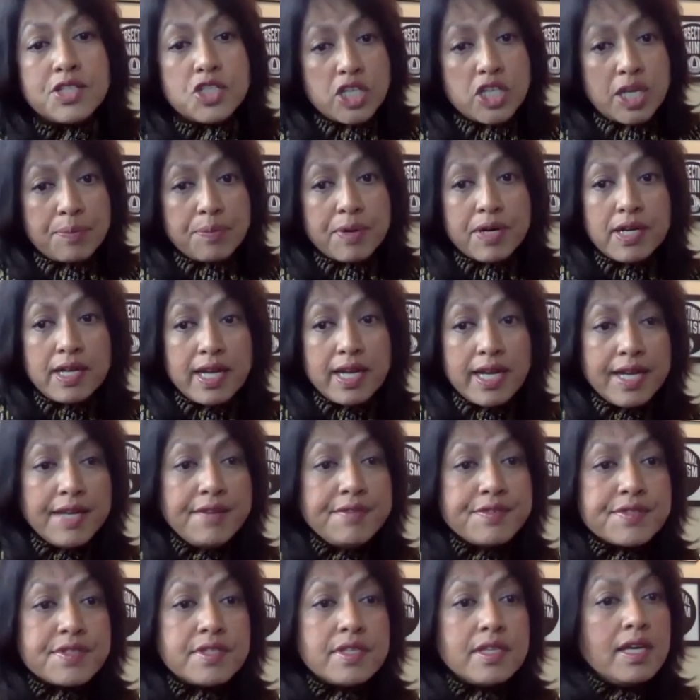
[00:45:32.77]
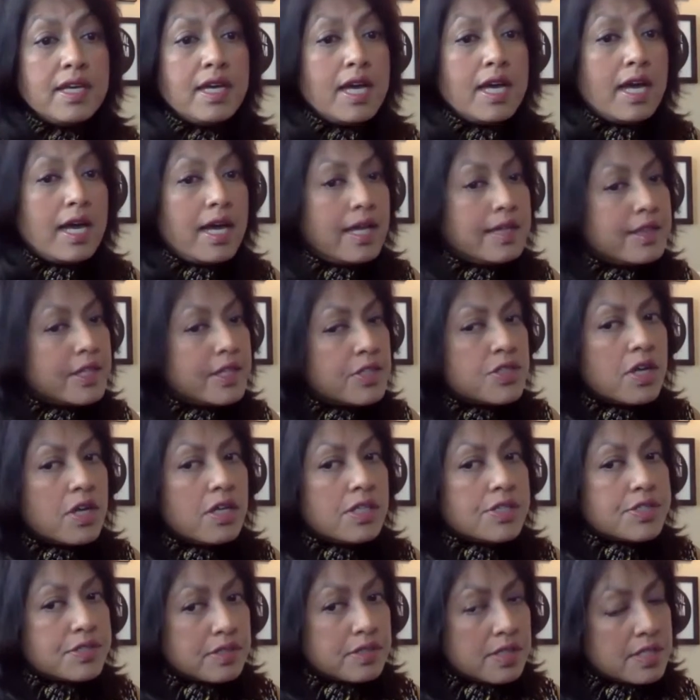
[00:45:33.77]
shape our lives.
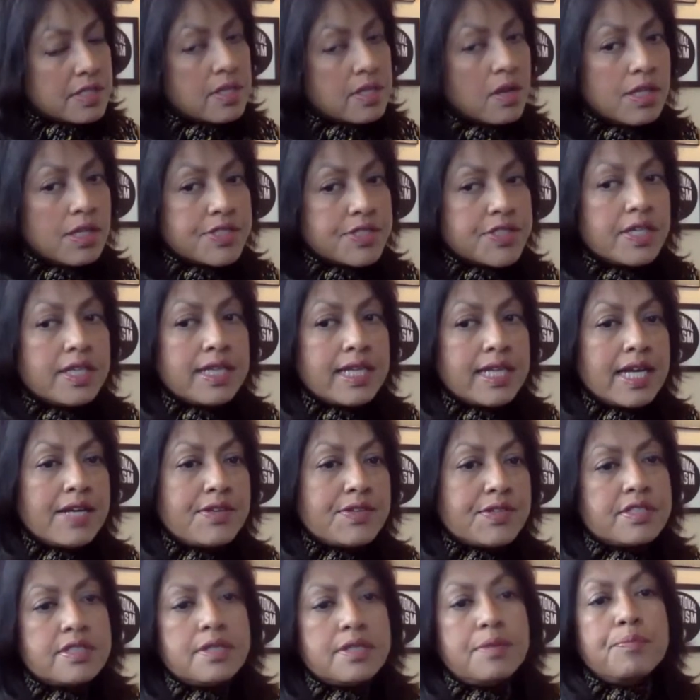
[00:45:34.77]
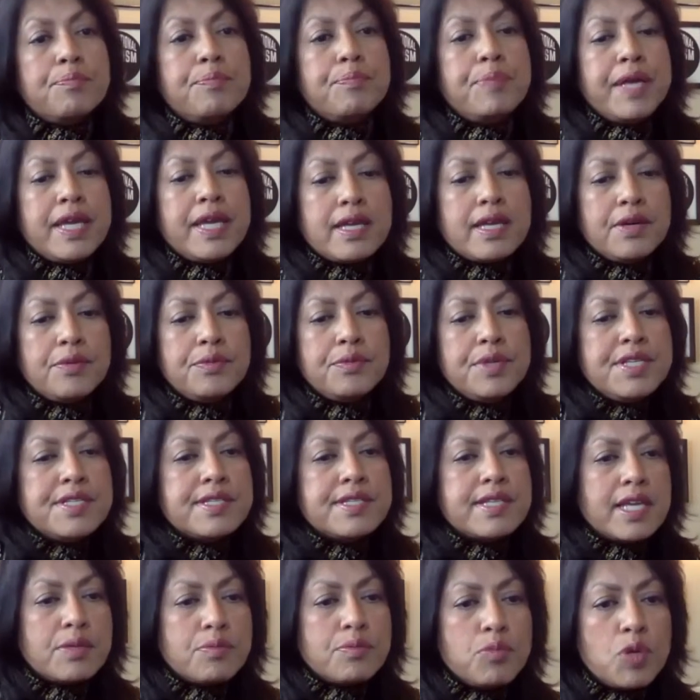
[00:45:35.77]
This also allows us a big
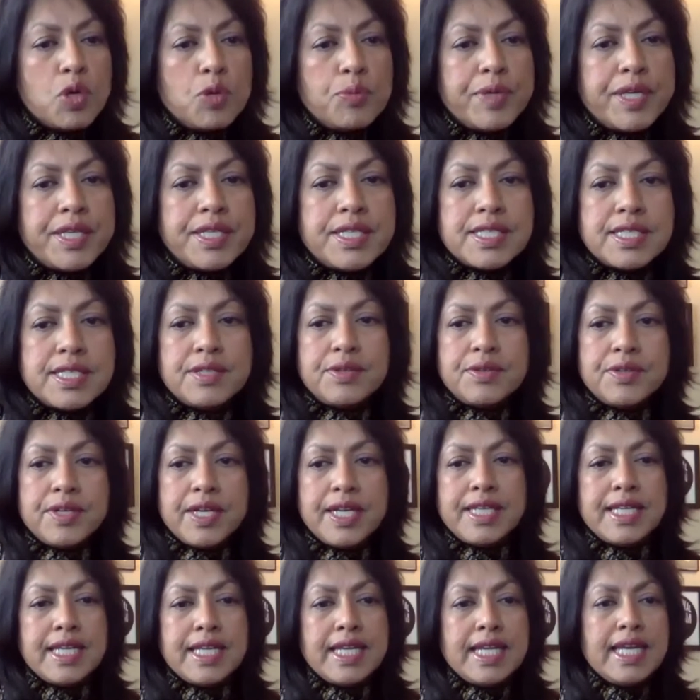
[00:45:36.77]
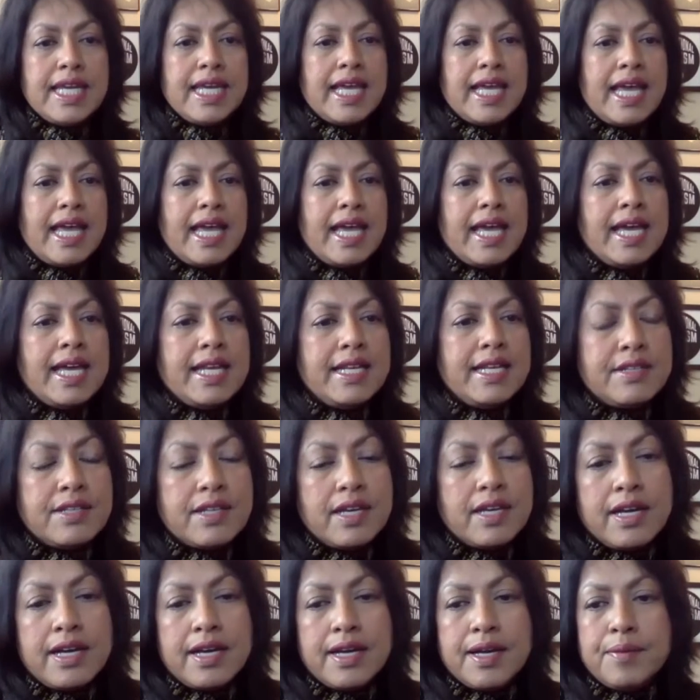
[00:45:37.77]
reset moment, right? And
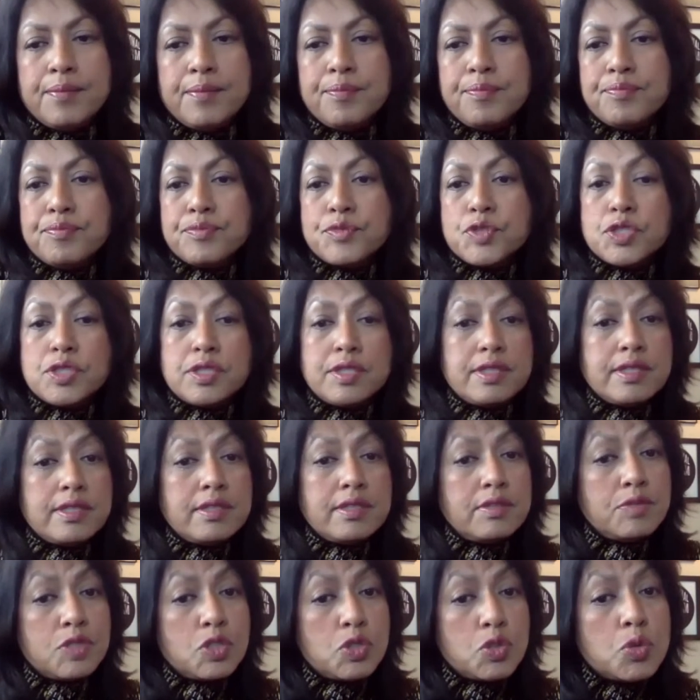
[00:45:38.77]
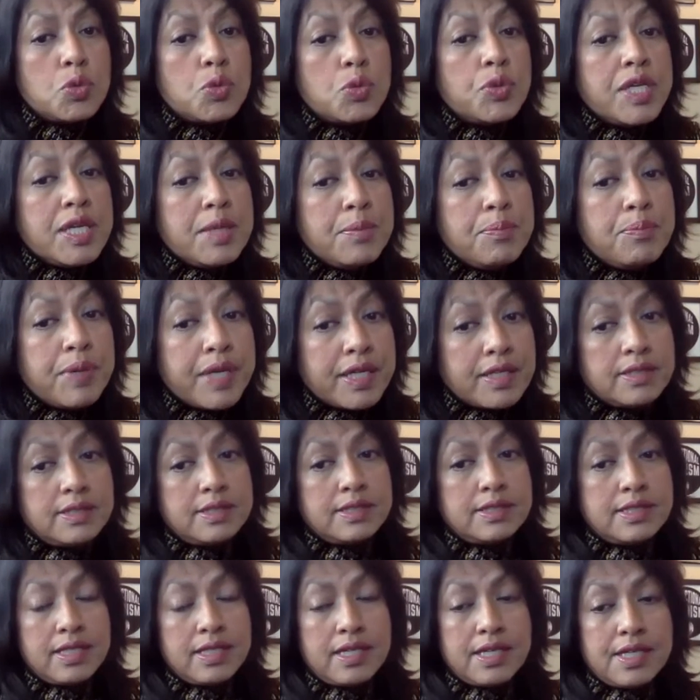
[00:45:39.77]
to
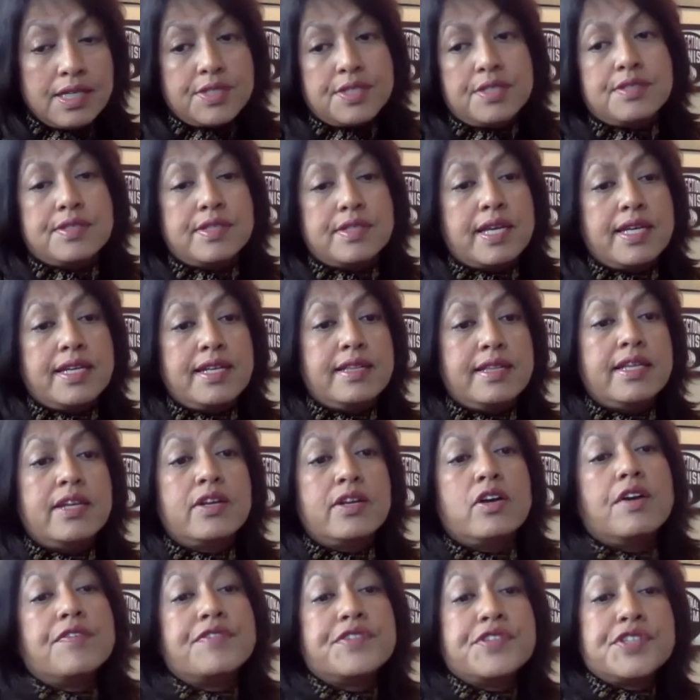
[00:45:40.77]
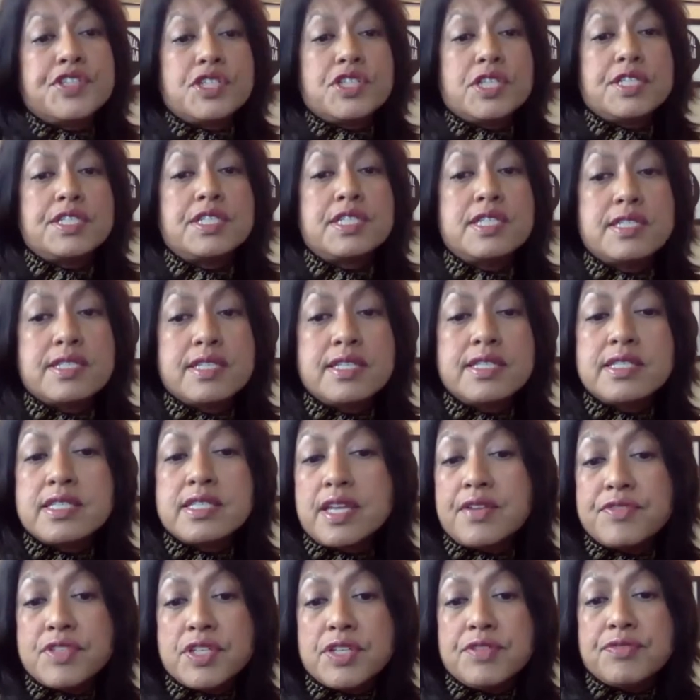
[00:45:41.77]
rebuild our society that offers justice and
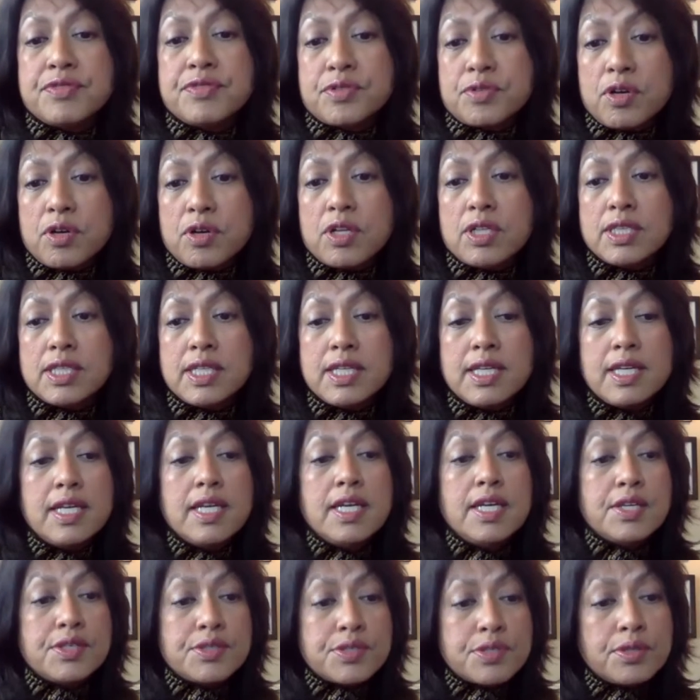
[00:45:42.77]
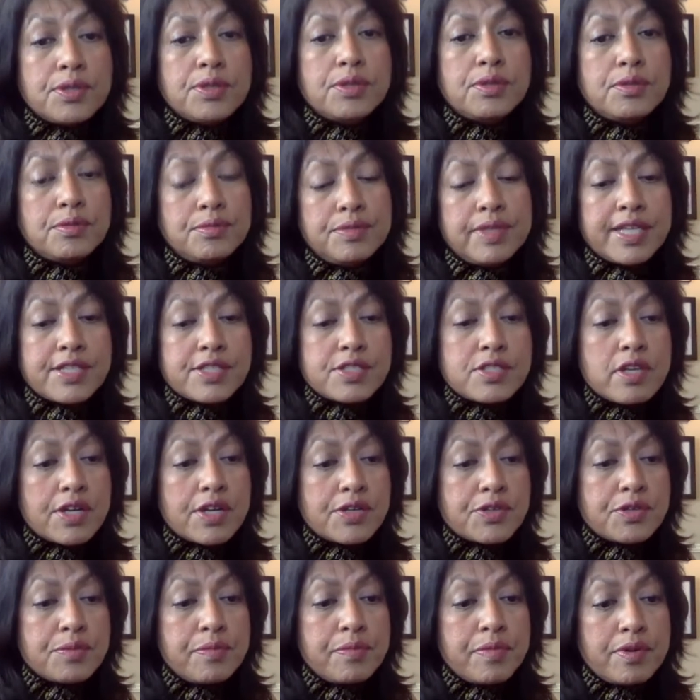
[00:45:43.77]
safety for all. So let's
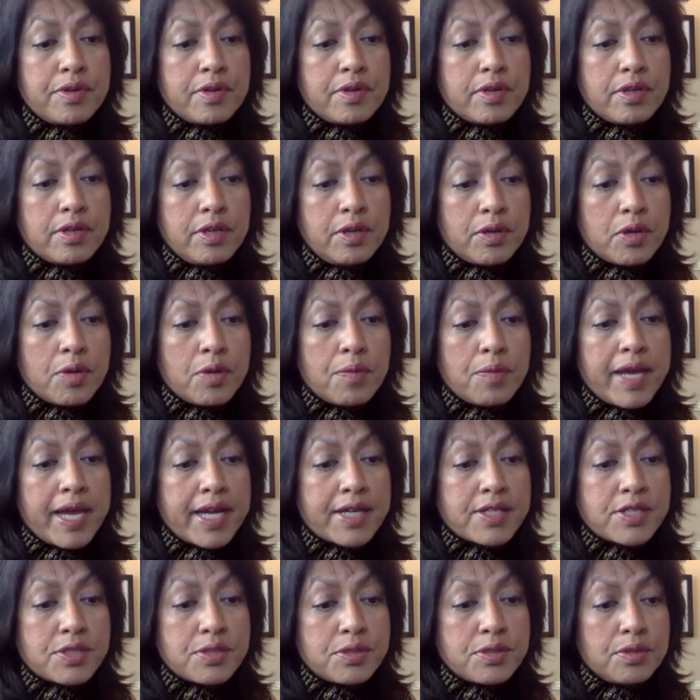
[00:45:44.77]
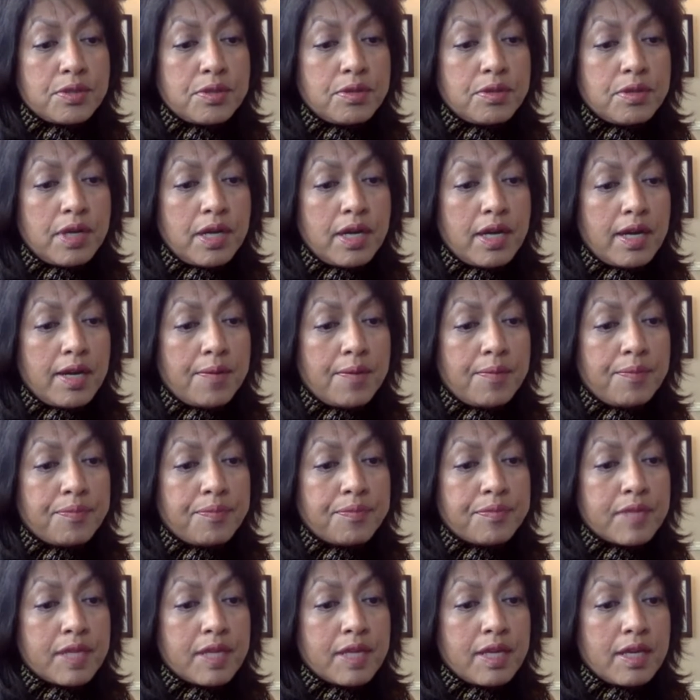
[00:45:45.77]
not, go back to
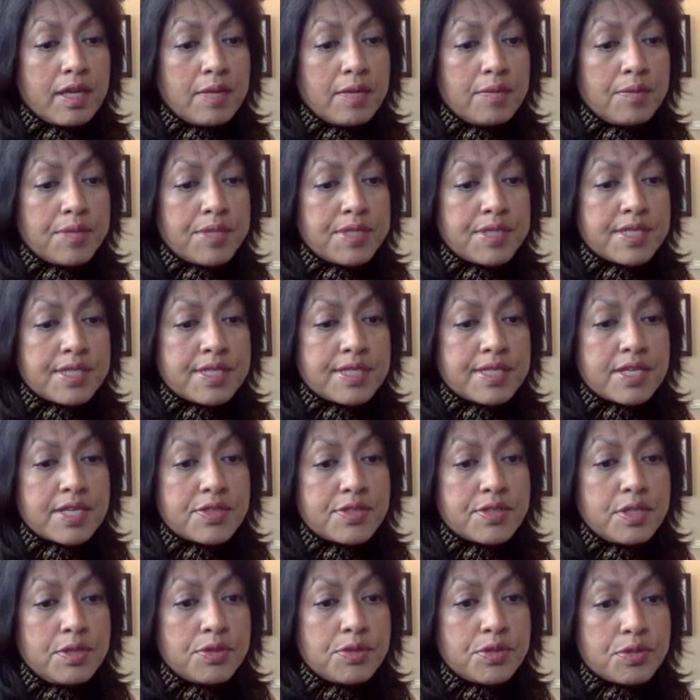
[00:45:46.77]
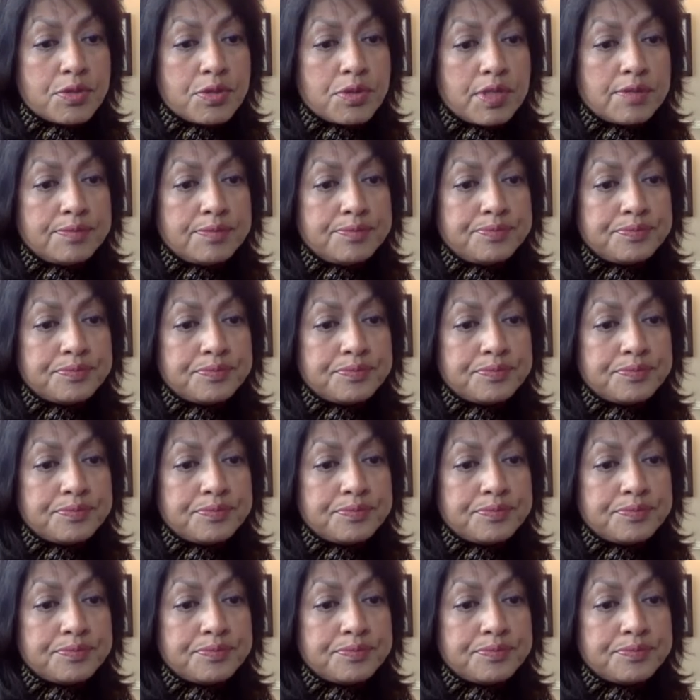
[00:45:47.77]
business as usual.